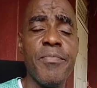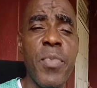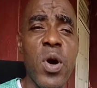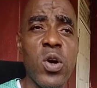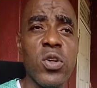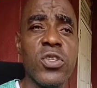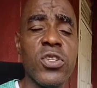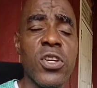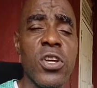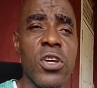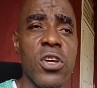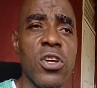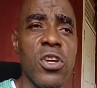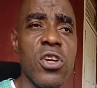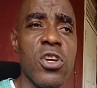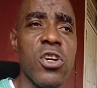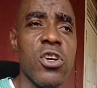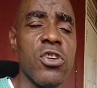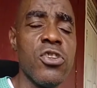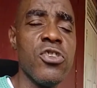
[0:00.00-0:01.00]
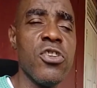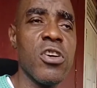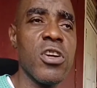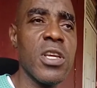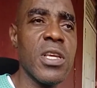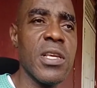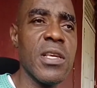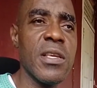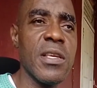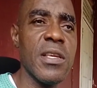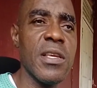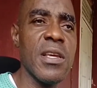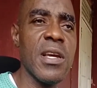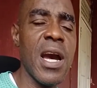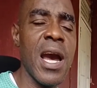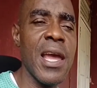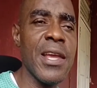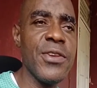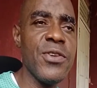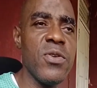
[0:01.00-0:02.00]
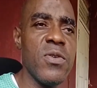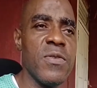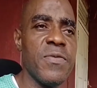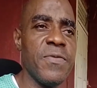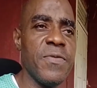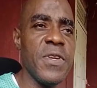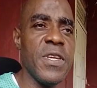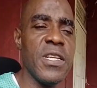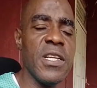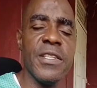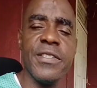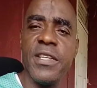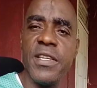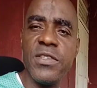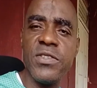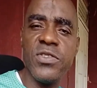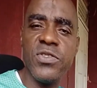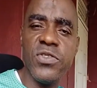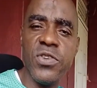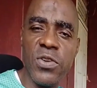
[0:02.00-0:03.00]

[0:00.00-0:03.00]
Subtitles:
But I don't feel it is